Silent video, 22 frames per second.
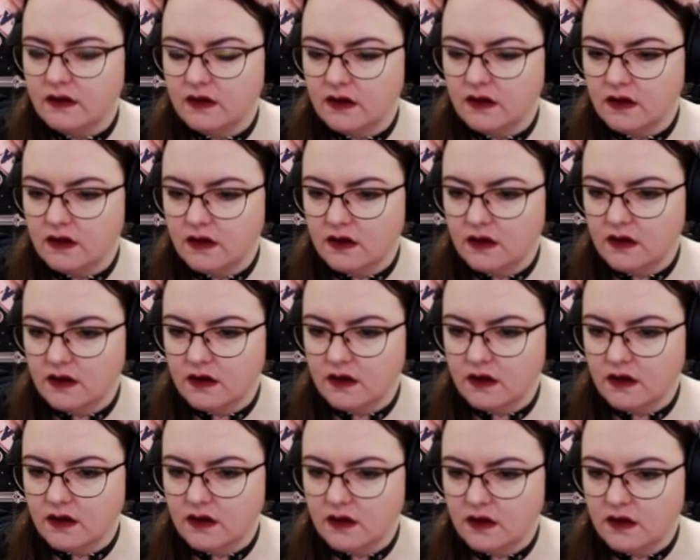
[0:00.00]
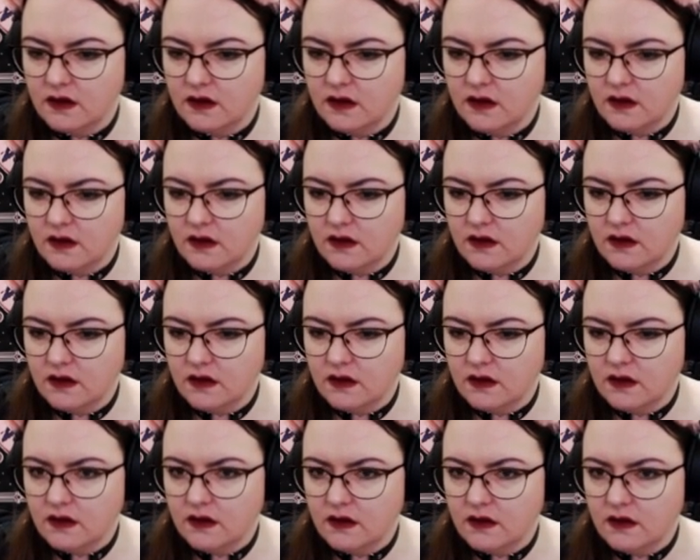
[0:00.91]

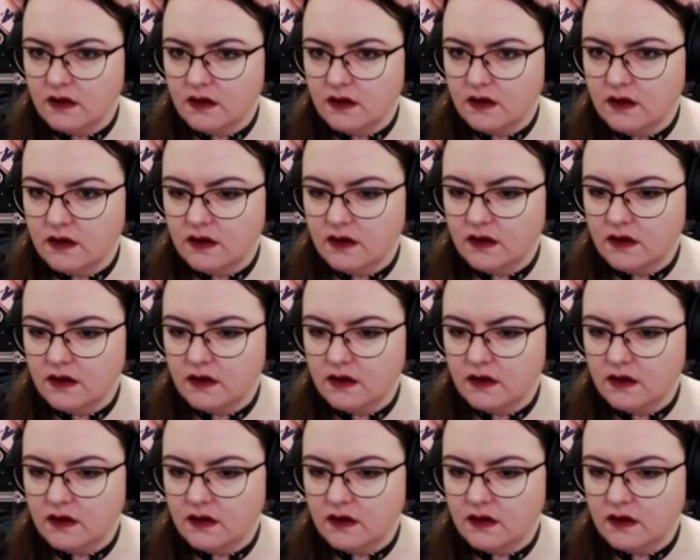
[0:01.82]
[no speech]